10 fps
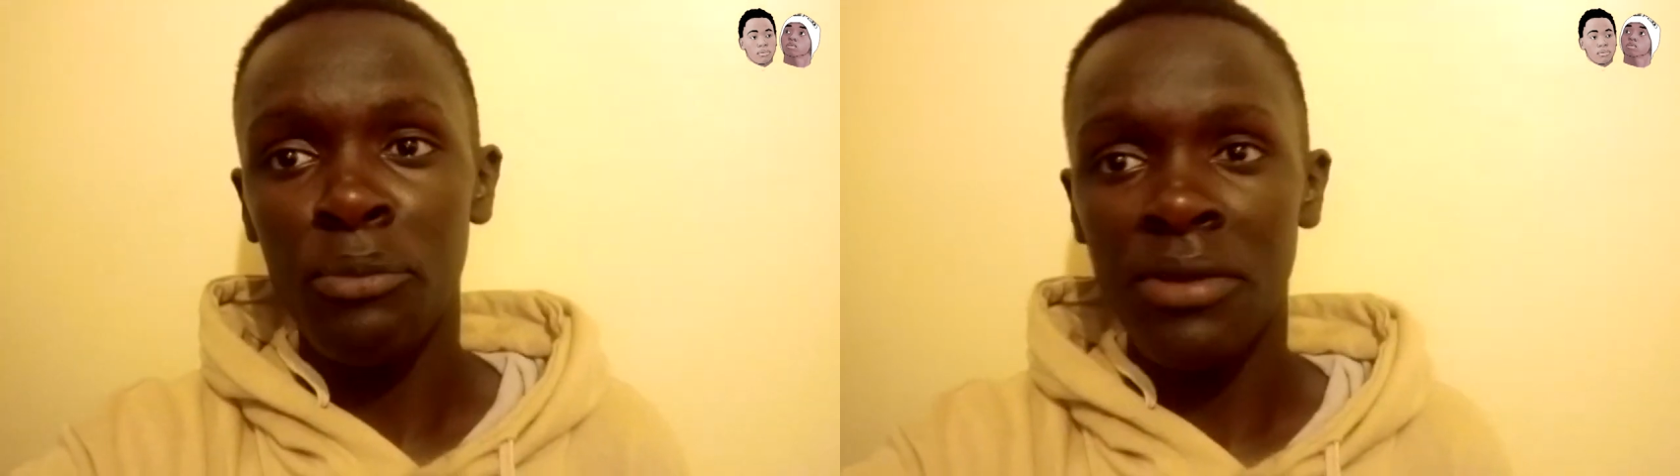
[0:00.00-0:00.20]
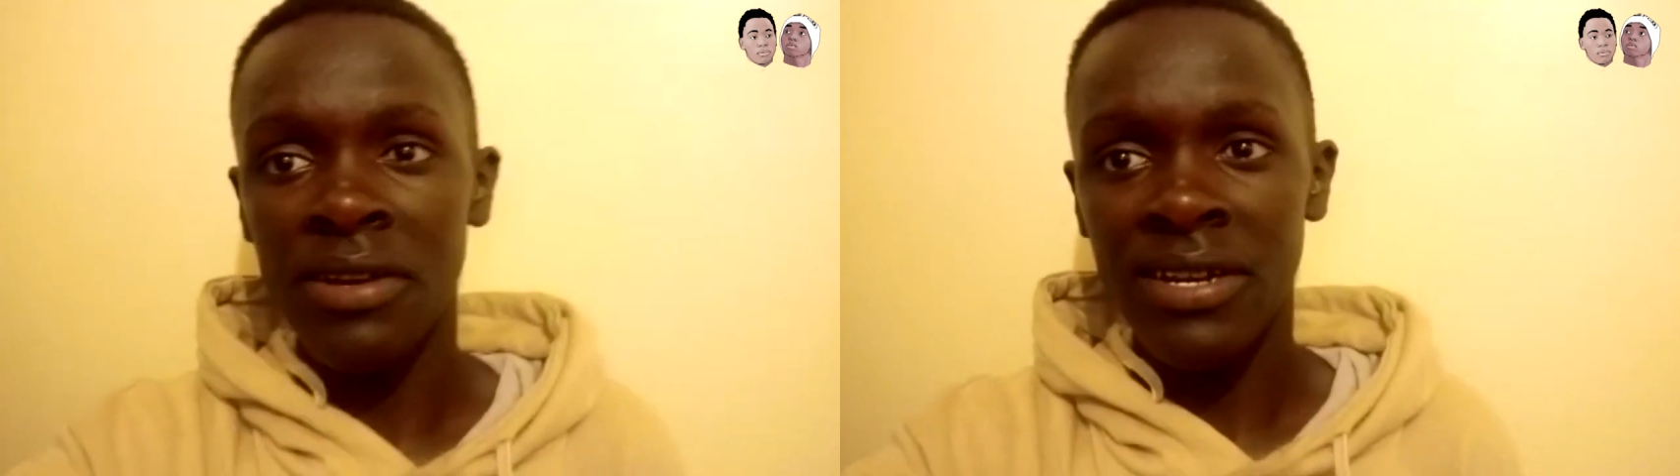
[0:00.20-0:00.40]

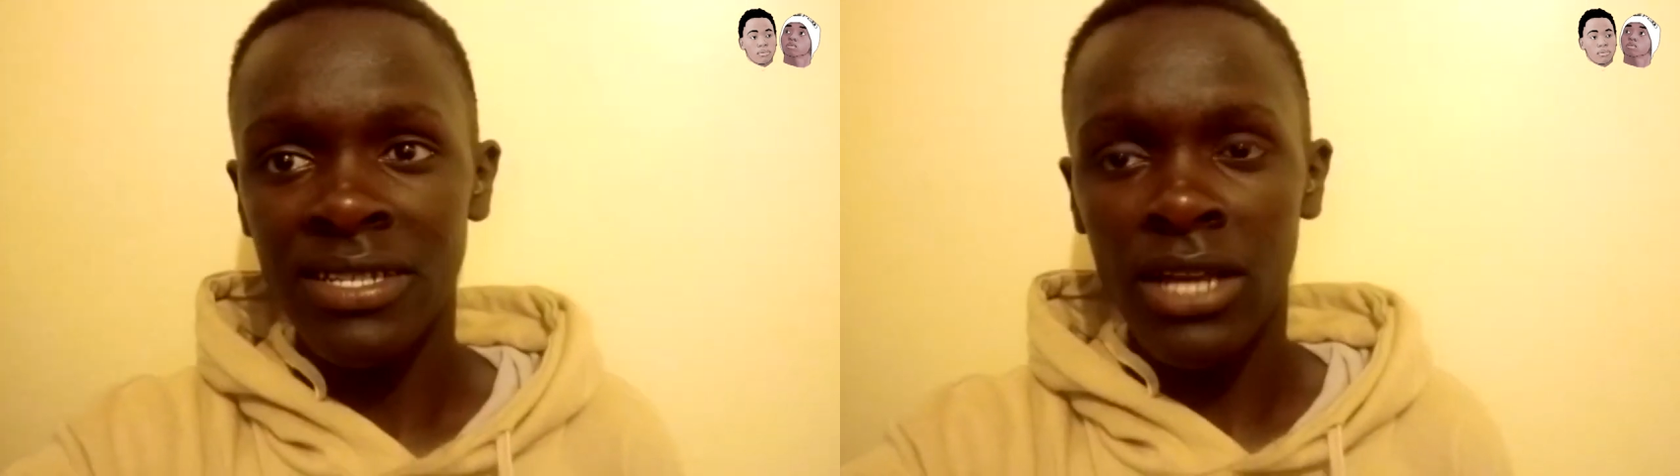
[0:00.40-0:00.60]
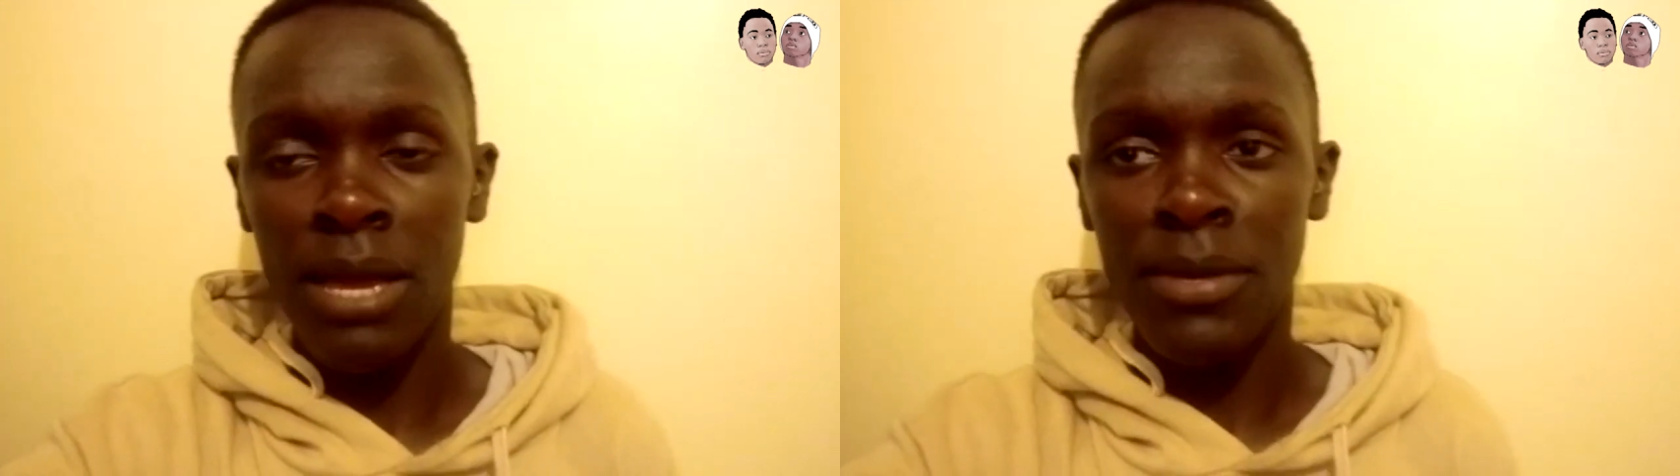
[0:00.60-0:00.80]
parents,
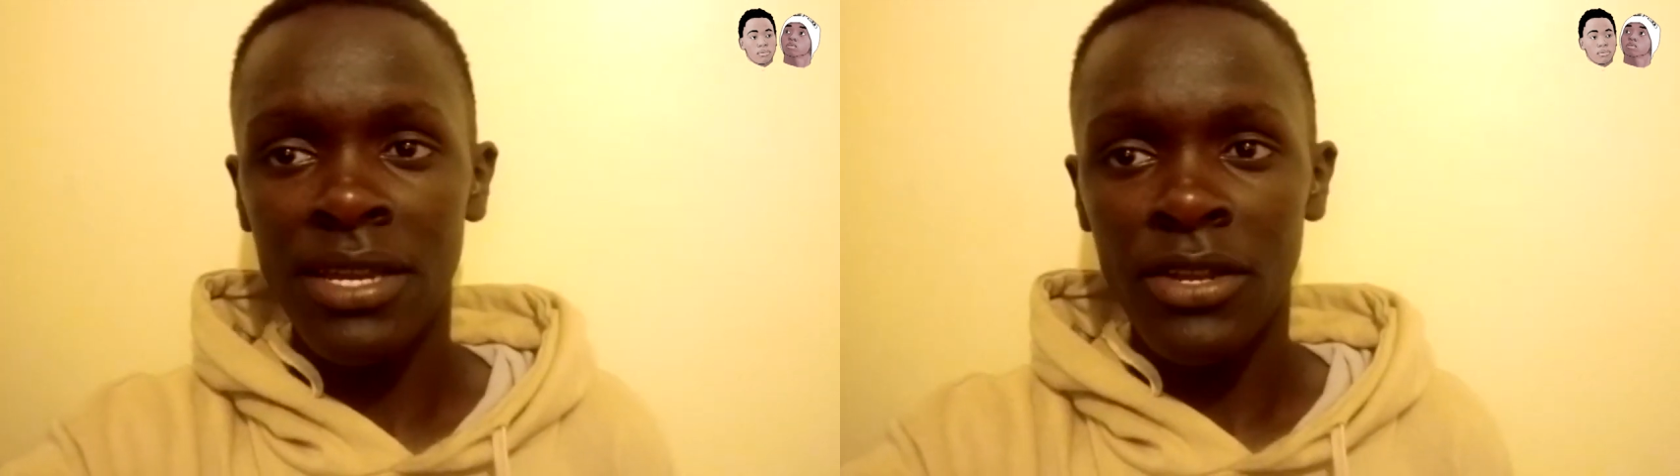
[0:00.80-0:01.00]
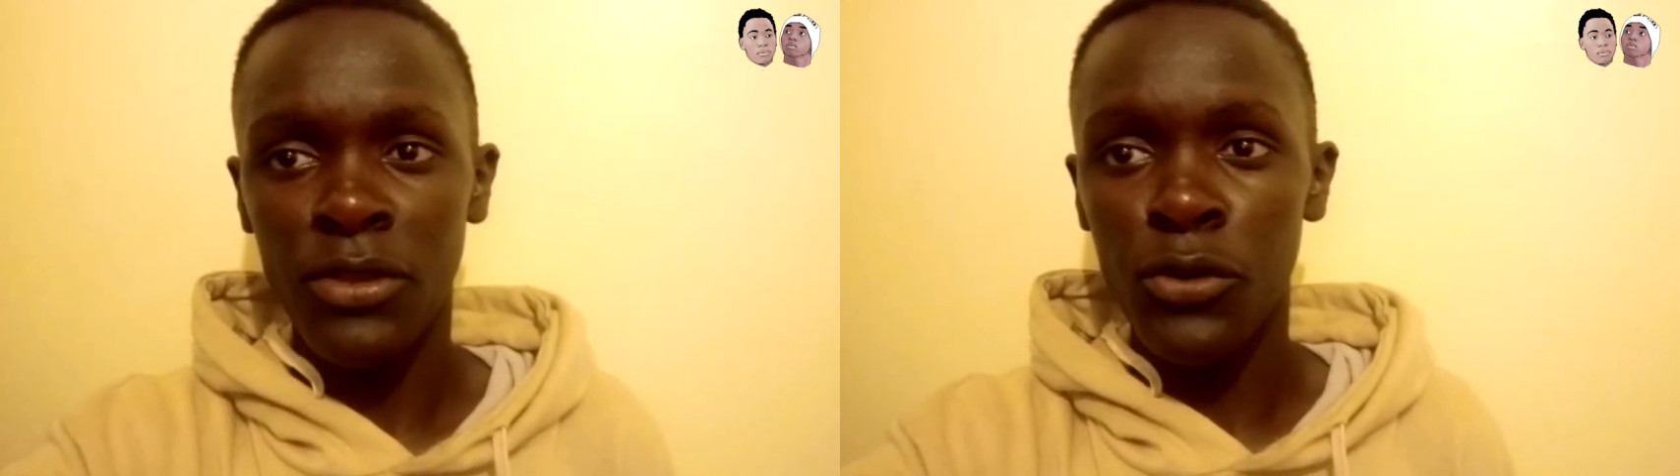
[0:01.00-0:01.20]
I
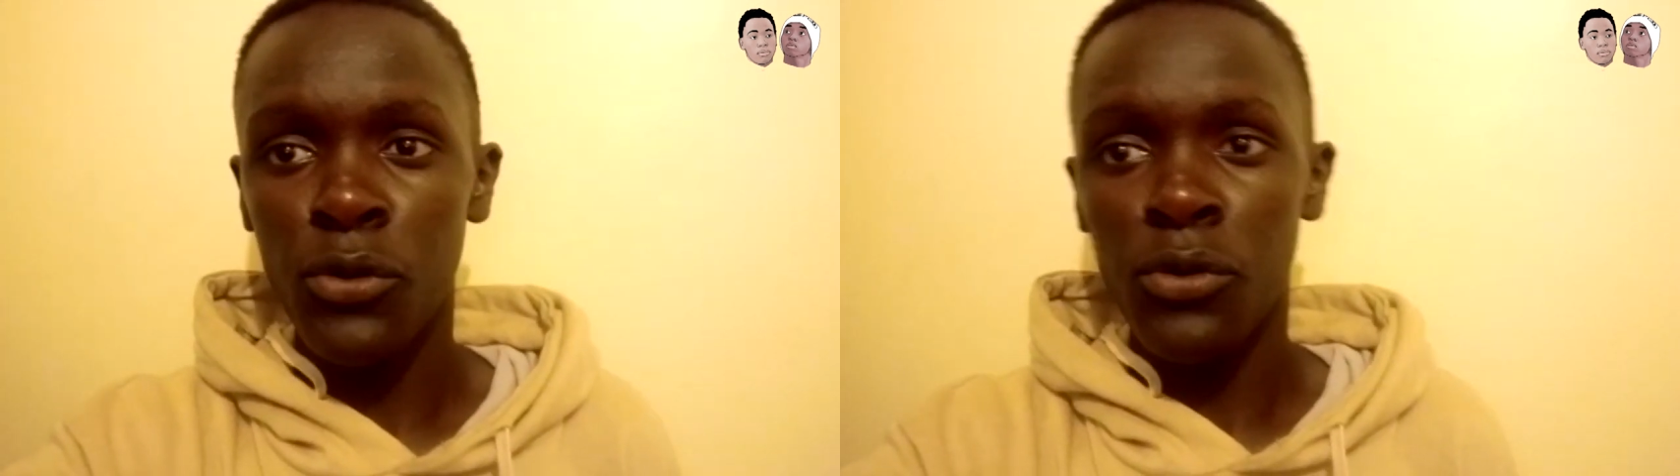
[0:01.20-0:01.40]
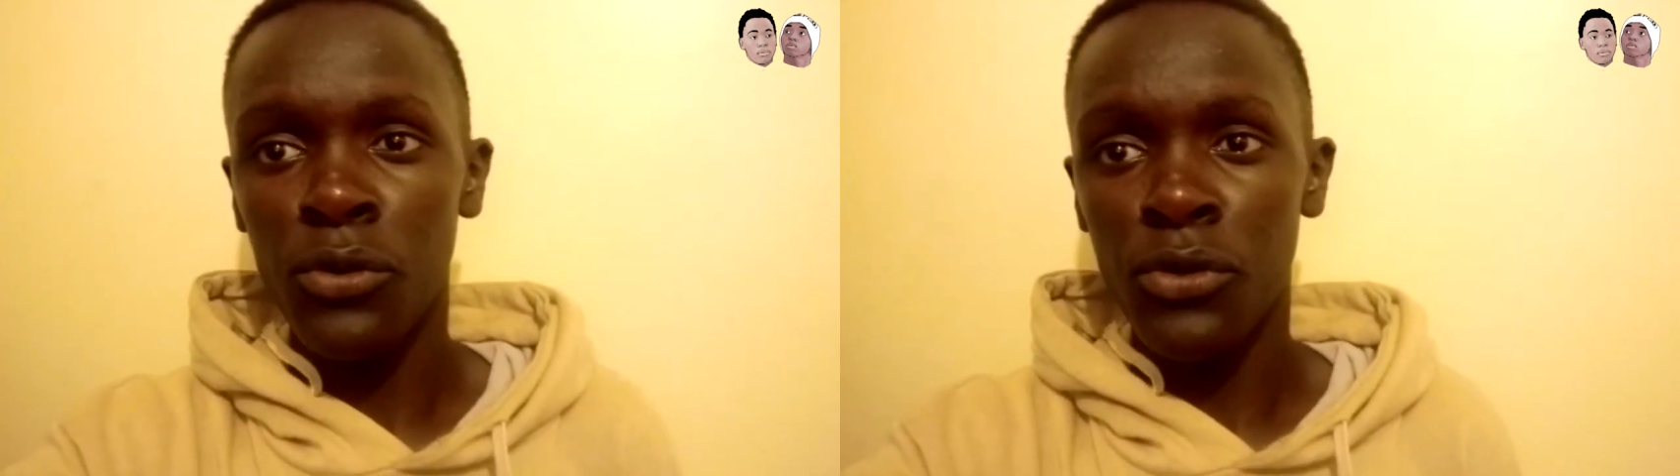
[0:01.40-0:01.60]
mean
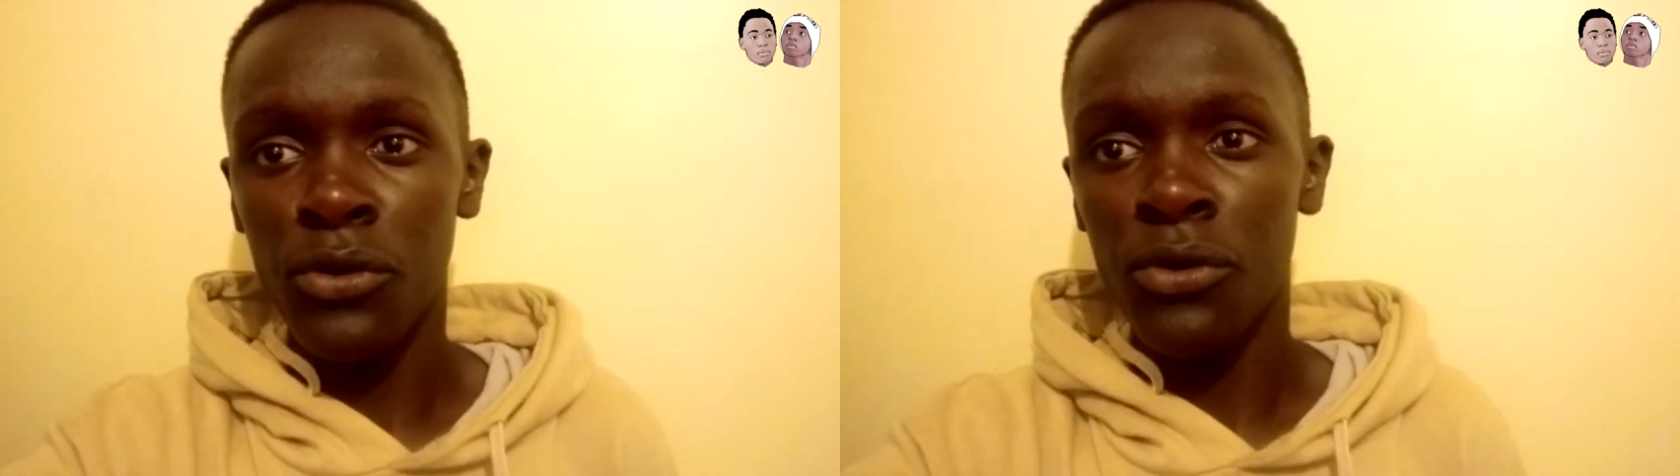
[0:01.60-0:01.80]
your